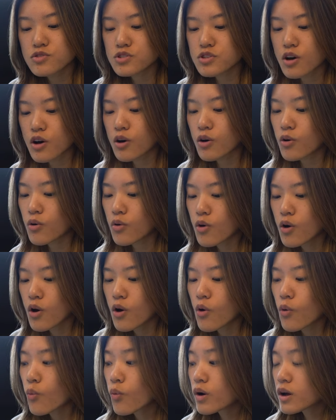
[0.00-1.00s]
So
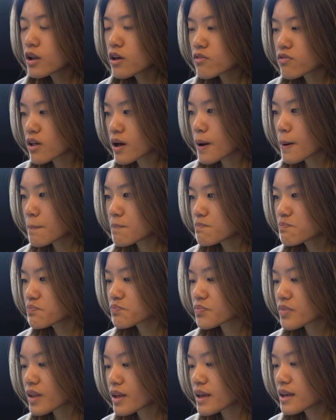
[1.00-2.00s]
one of them
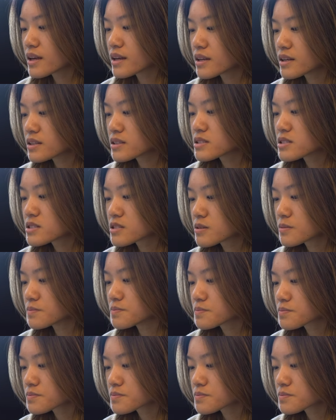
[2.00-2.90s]
is